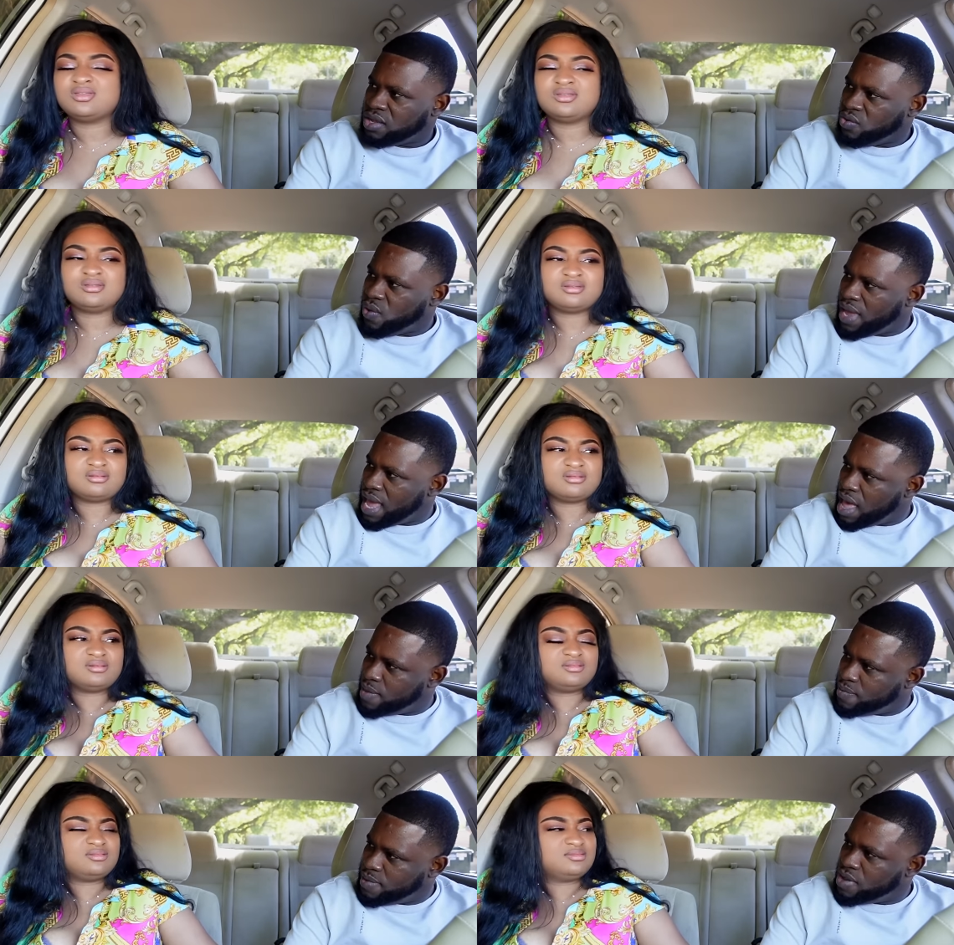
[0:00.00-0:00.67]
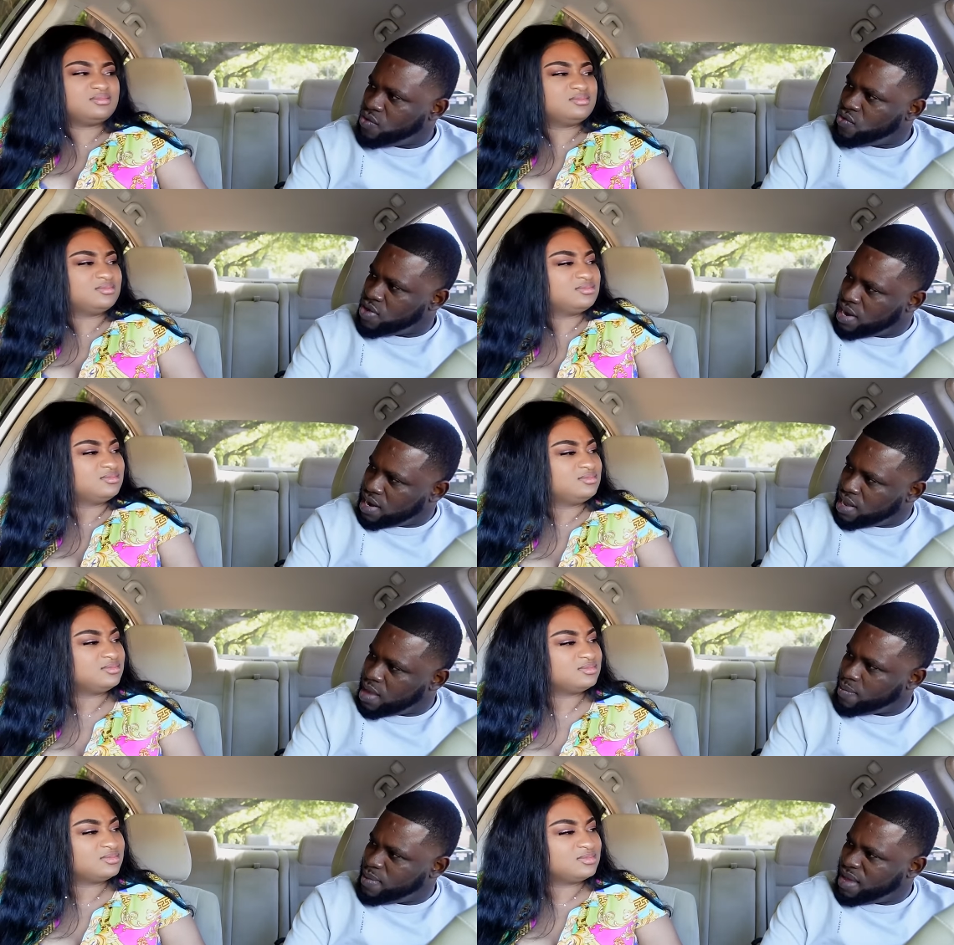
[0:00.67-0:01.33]
Speaker 1: What you, you really
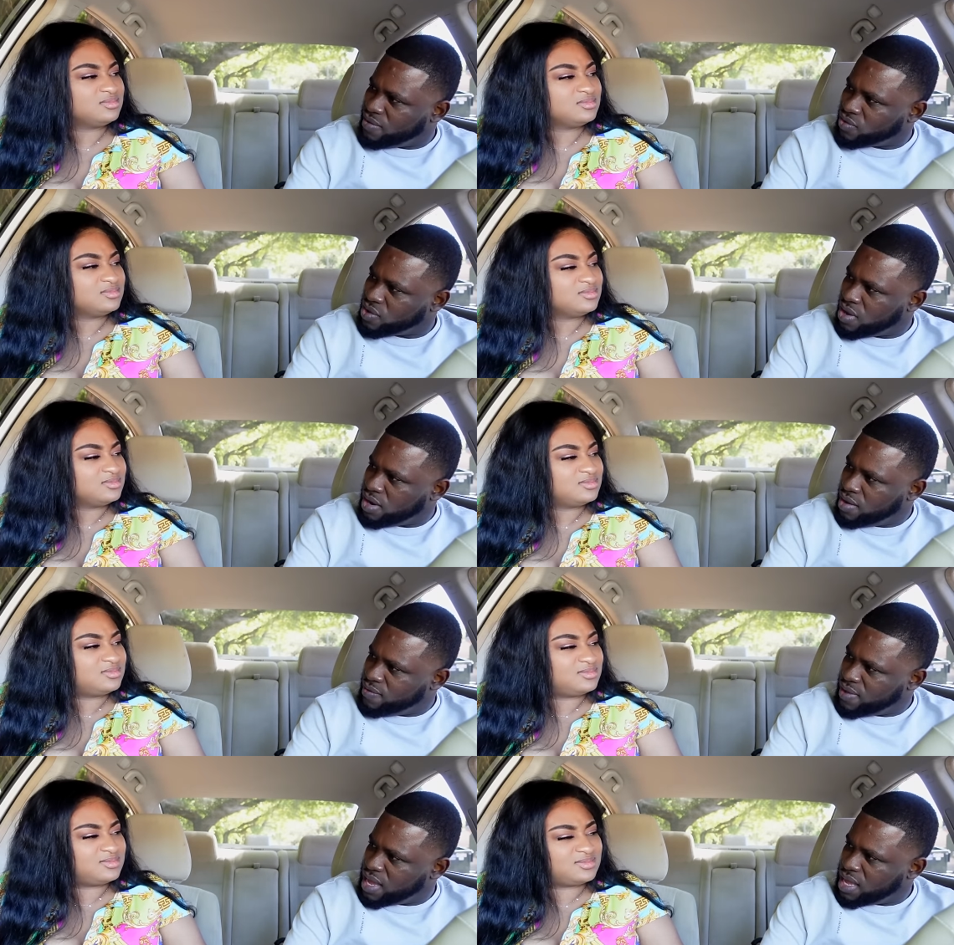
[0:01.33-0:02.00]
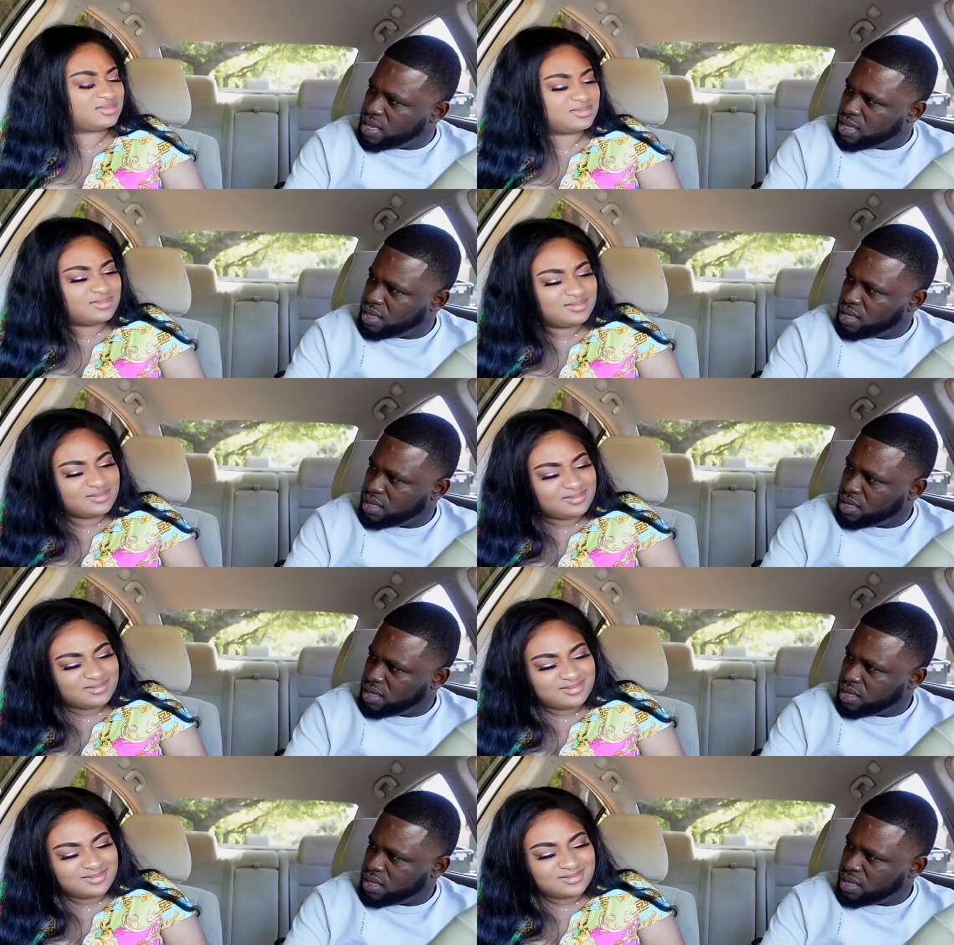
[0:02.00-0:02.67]
a B F, Olivia?
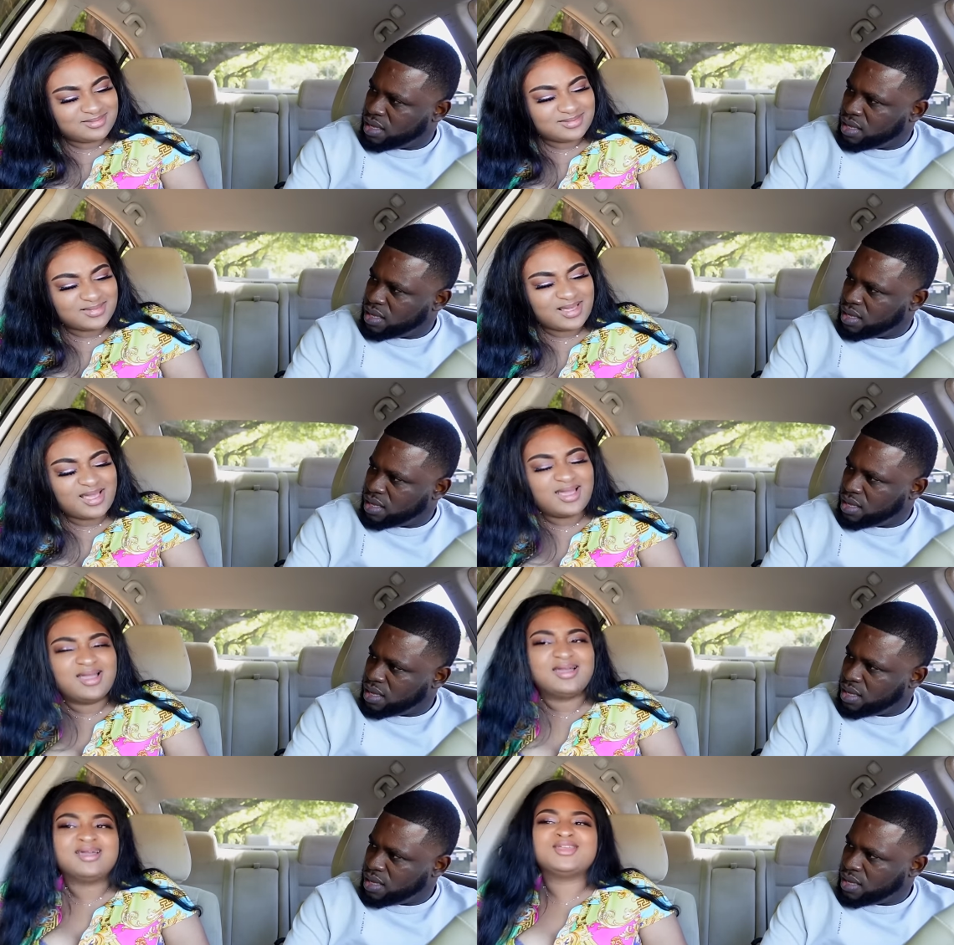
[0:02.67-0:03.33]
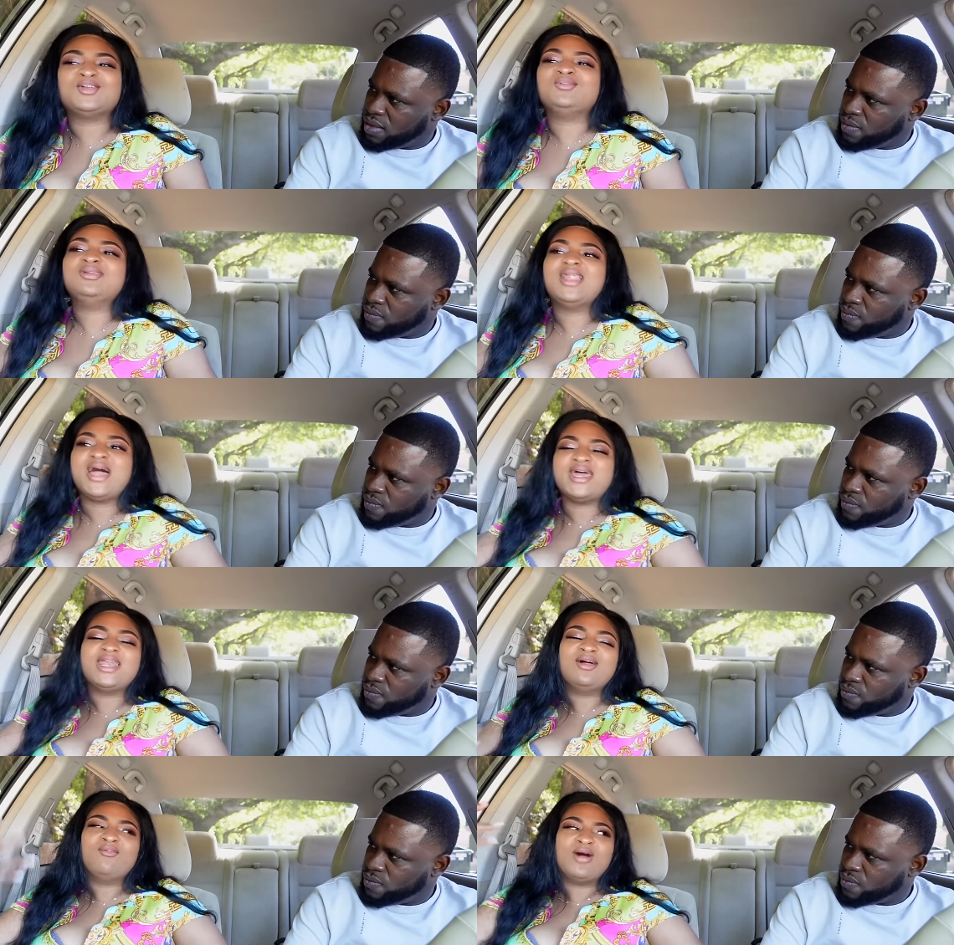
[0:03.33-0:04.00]
Speaker 2: You lied
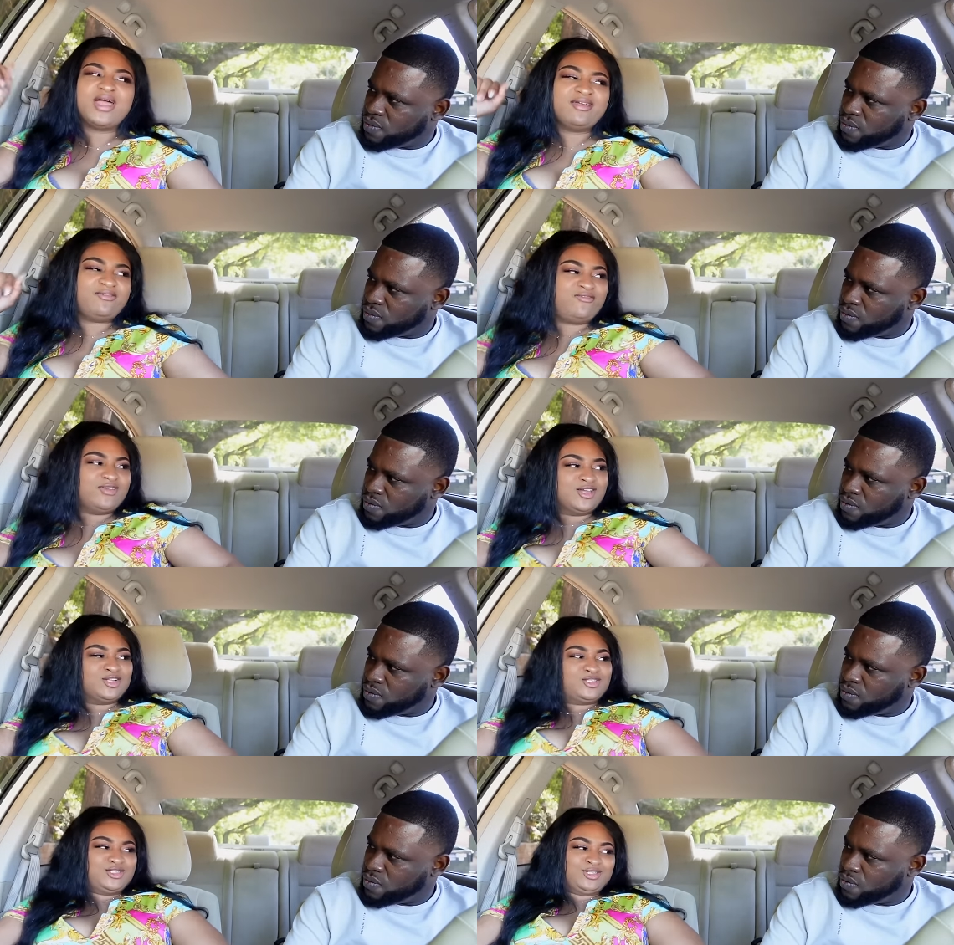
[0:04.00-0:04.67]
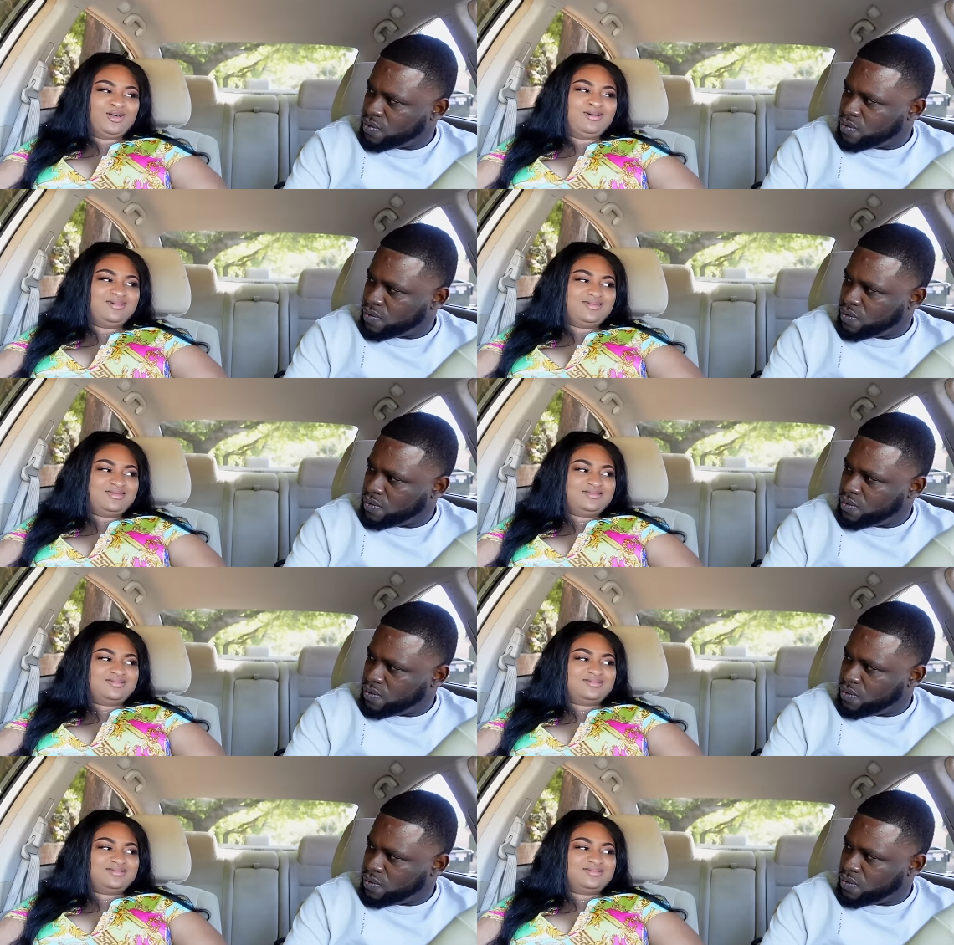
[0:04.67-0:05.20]
and why I feel so.